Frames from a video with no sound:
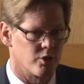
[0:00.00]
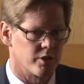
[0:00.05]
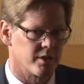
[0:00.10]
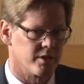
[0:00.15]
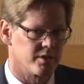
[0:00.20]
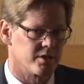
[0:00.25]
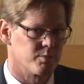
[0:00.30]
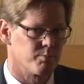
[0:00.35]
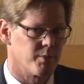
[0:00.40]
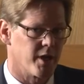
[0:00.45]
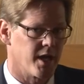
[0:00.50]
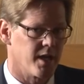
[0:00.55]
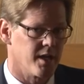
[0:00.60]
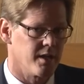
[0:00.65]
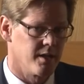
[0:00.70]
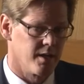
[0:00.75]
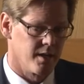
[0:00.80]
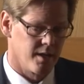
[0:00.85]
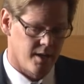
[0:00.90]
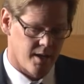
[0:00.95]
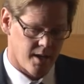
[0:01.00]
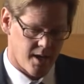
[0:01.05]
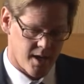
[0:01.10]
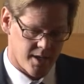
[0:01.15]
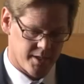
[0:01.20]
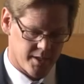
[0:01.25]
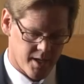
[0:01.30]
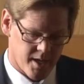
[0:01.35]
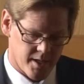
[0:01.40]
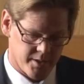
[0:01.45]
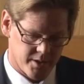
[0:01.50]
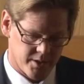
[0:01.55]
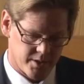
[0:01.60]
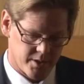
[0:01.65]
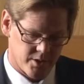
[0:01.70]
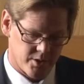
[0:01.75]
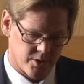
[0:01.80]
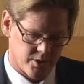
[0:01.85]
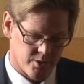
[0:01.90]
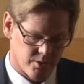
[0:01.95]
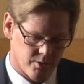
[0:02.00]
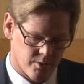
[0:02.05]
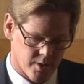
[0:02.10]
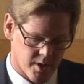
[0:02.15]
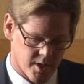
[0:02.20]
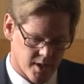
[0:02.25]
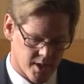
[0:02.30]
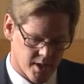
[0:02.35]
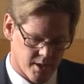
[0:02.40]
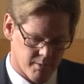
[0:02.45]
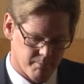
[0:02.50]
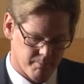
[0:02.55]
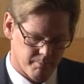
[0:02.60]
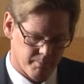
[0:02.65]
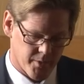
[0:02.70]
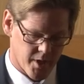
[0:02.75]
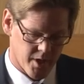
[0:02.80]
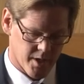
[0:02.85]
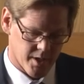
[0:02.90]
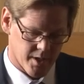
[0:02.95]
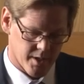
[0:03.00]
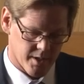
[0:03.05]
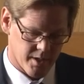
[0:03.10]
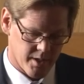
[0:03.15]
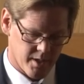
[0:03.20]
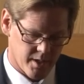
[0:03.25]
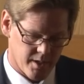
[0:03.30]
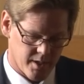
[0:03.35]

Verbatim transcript: work in Spain on, on this issue um, uh,